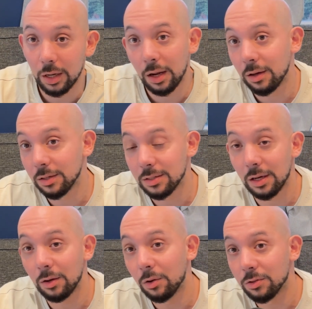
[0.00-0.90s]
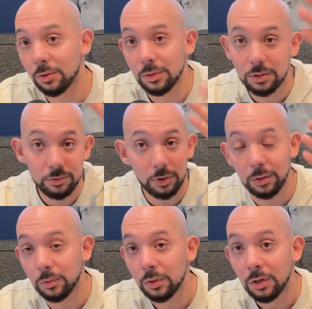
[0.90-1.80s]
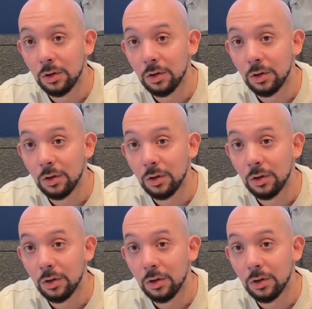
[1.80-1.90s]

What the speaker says: and I understand also it's a funnel.